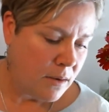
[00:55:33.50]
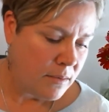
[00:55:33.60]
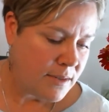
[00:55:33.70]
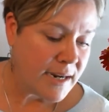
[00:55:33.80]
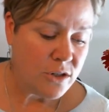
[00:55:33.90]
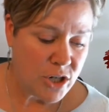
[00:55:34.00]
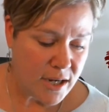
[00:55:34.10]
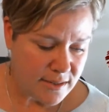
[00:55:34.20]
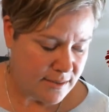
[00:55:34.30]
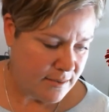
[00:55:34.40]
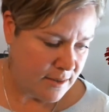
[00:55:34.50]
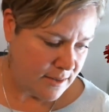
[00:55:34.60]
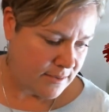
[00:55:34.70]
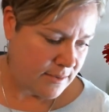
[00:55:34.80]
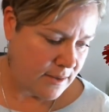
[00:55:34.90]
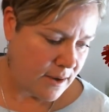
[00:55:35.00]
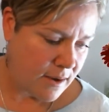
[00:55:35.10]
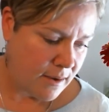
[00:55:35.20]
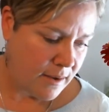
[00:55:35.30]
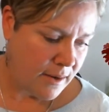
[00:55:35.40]
digest this
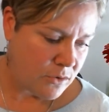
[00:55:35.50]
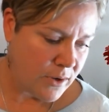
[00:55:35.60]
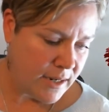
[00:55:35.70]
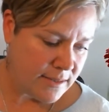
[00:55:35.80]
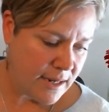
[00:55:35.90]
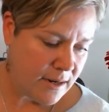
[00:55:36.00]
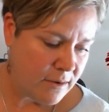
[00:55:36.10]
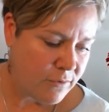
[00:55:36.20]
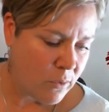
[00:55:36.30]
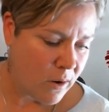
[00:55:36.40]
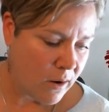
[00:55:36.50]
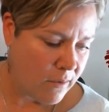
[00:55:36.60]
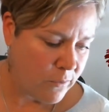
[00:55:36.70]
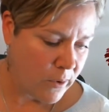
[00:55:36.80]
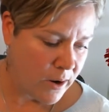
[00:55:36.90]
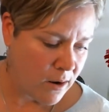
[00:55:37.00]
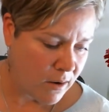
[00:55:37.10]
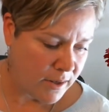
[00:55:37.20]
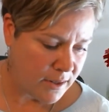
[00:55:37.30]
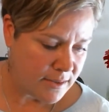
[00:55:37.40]
and translate it for an
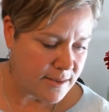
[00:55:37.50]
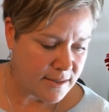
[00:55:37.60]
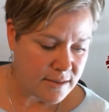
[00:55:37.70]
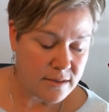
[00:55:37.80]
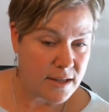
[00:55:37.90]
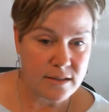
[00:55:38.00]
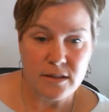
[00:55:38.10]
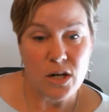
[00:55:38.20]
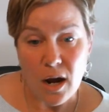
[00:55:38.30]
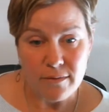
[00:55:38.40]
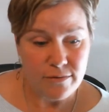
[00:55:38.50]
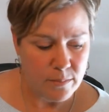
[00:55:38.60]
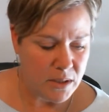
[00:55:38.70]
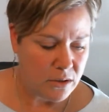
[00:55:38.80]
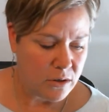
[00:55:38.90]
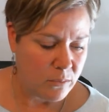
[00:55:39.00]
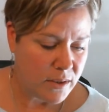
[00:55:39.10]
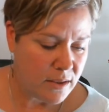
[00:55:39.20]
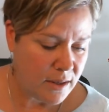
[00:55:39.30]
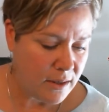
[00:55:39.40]
audience that's not familiar with
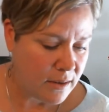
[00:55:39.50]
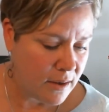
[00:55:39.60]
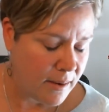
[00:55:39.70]
the